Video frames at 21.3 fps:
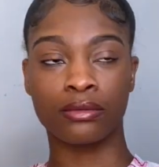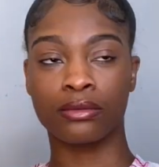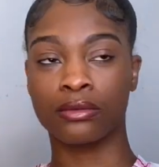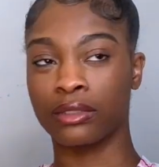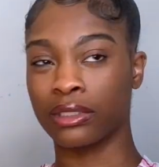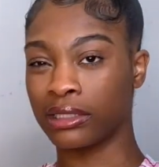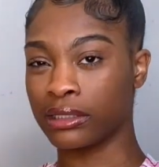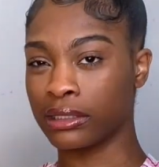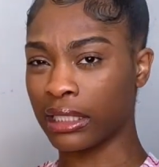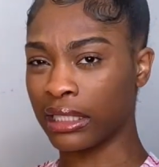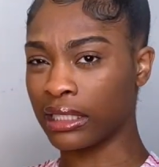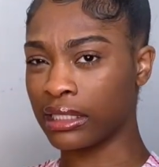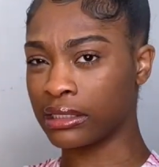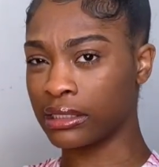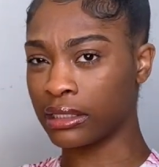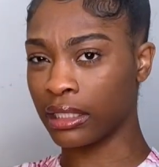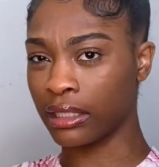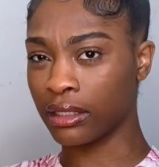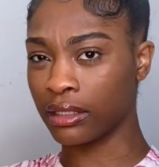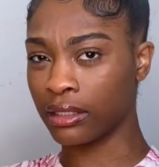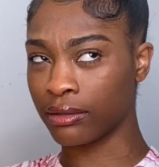what is that, the
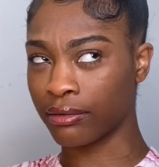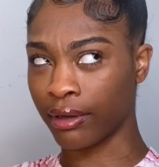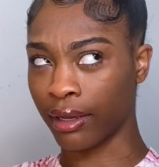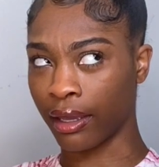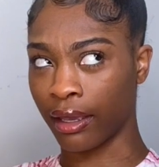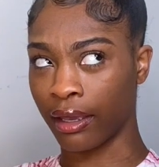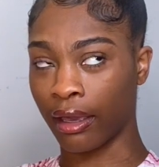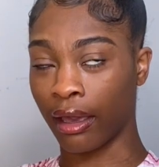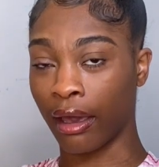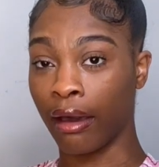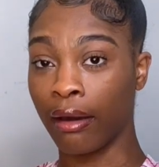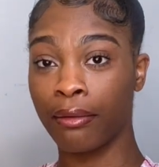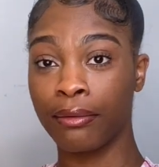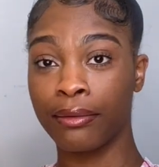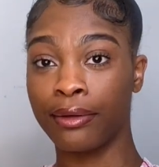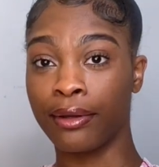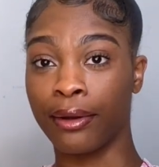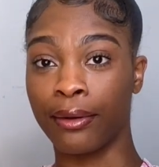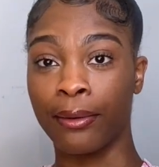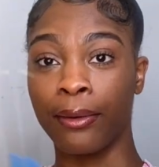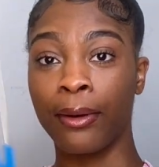tail or the rat? I don't
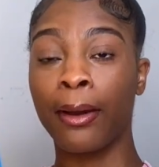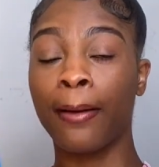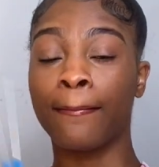know.